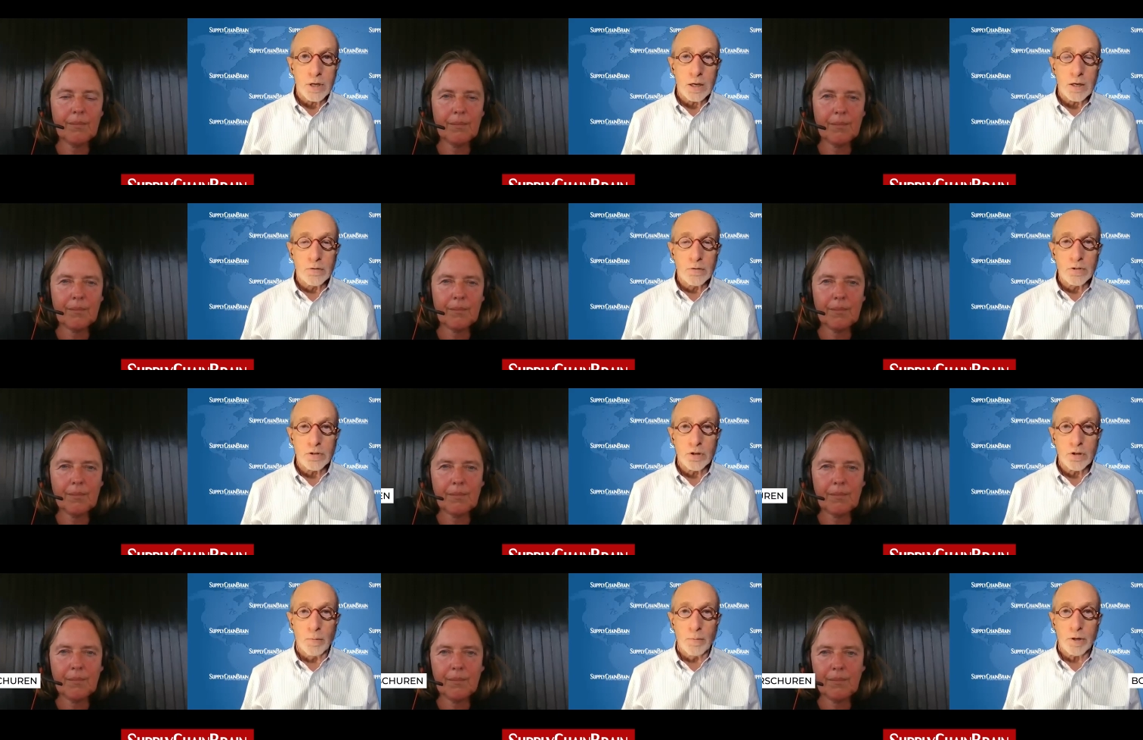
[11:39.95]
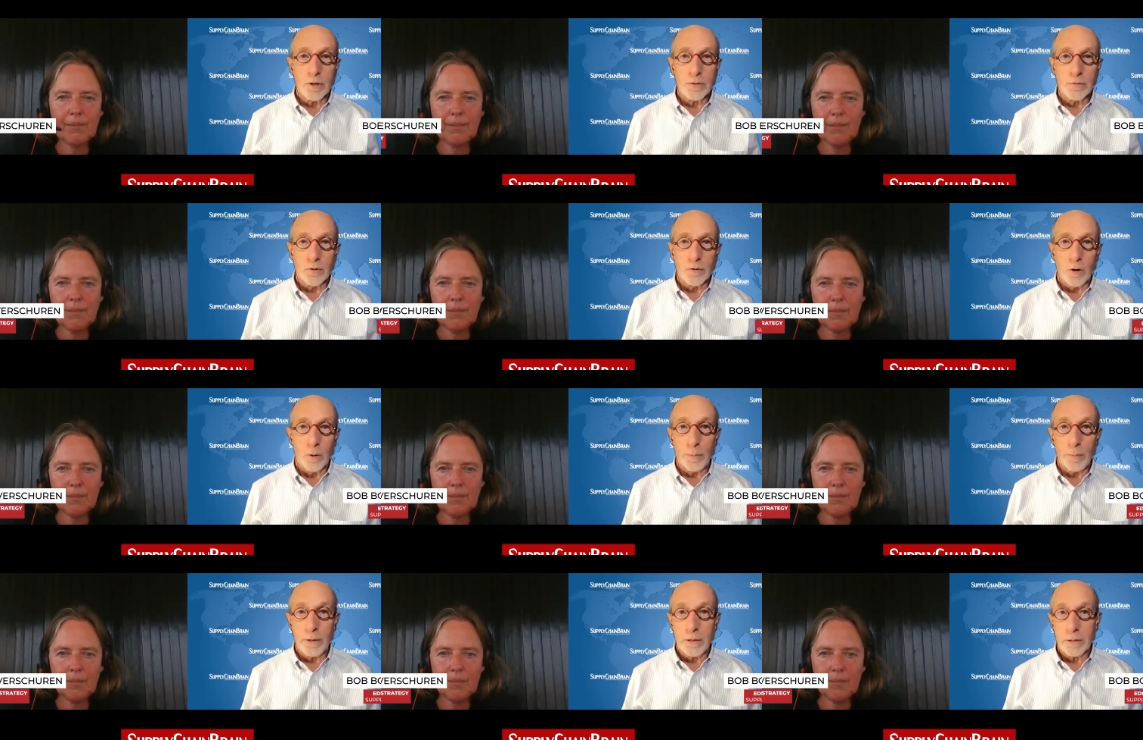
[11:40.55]
Speaker 1: thank you so much
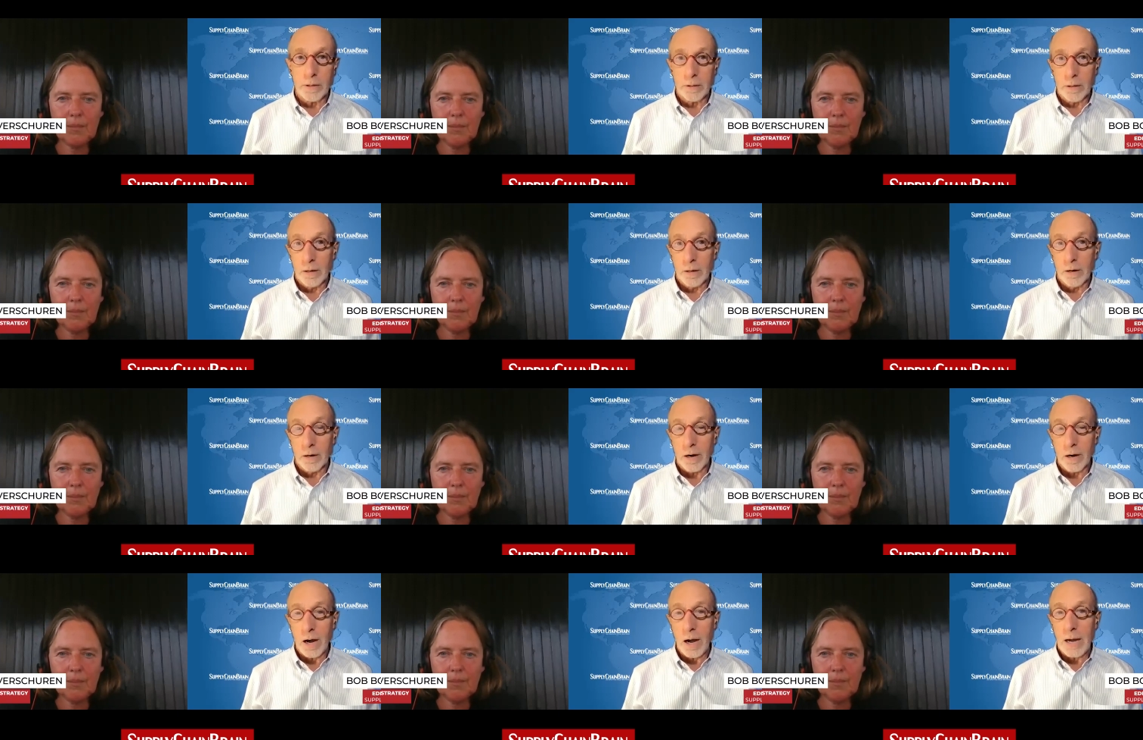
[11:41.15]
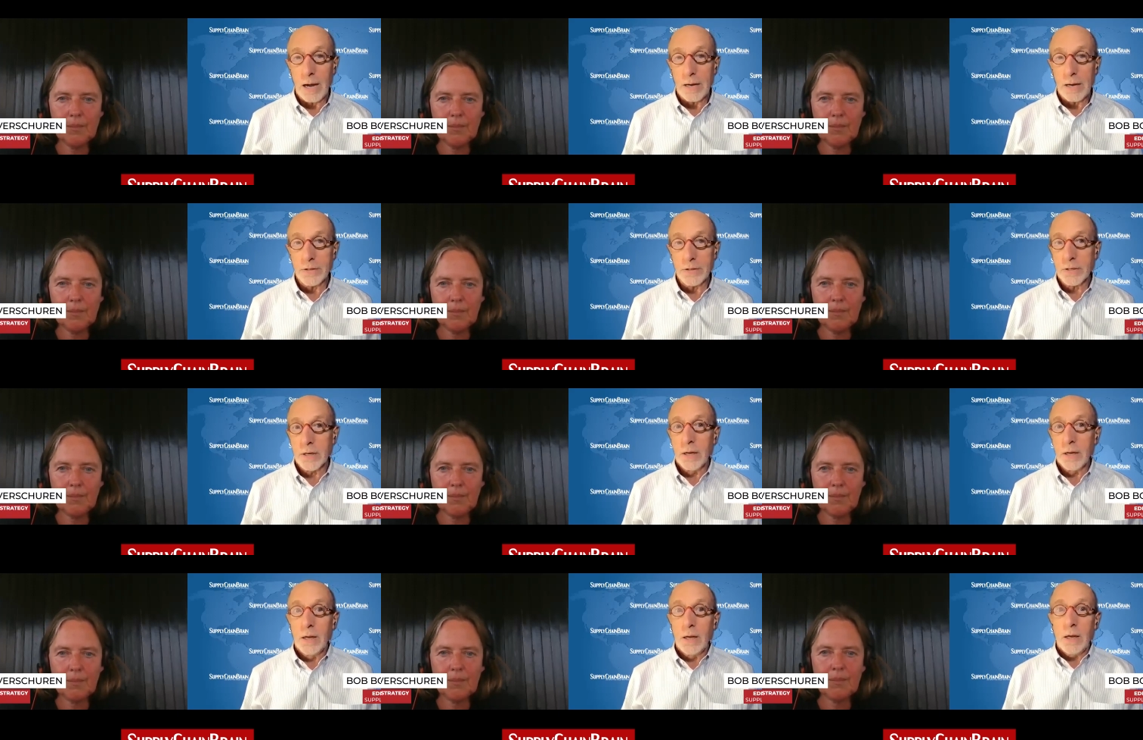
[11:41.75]
for opening our
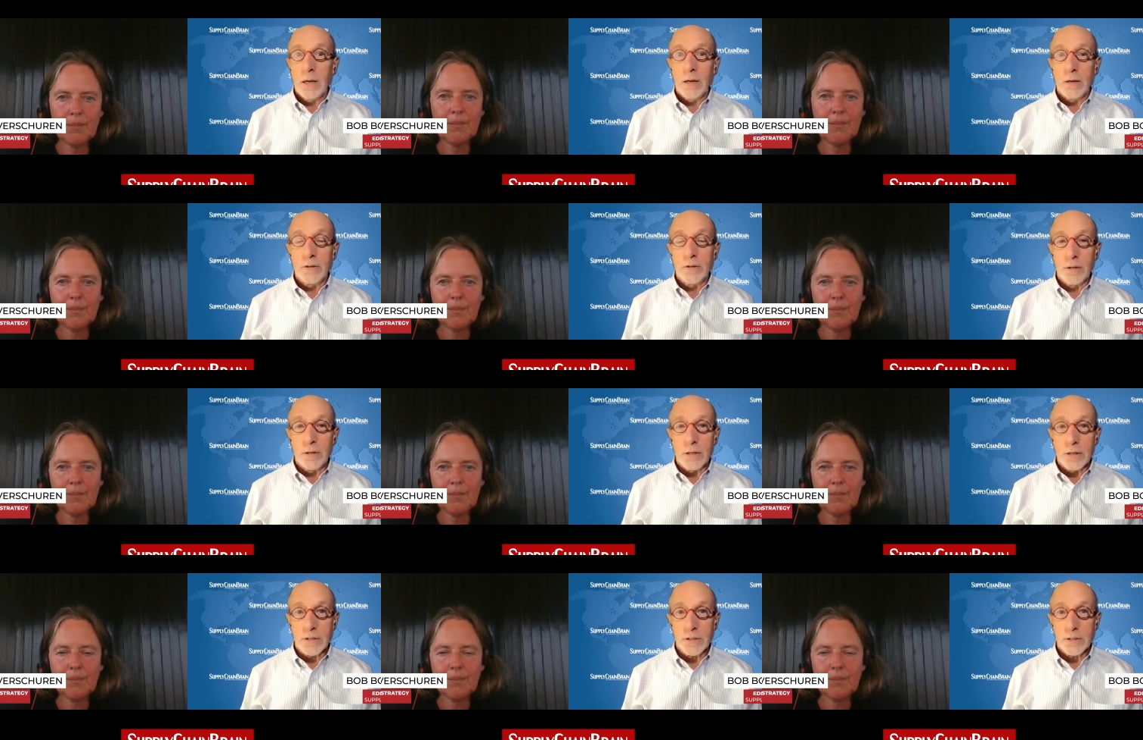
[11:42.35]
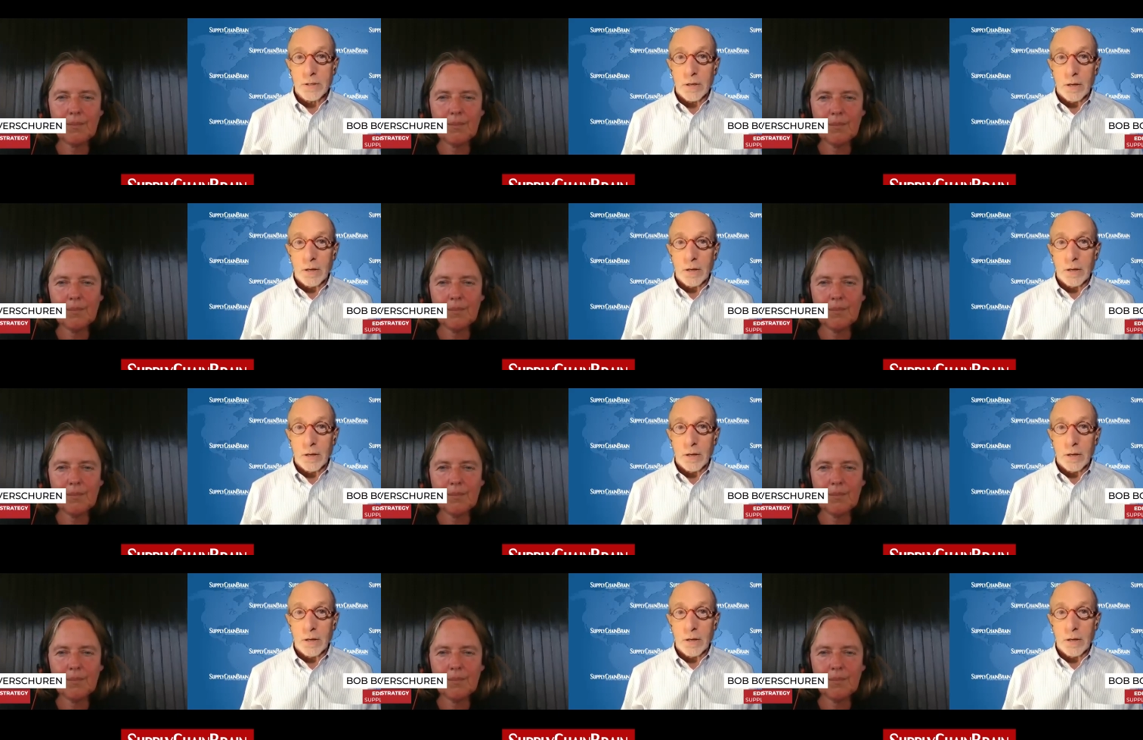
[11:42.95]
eyes to this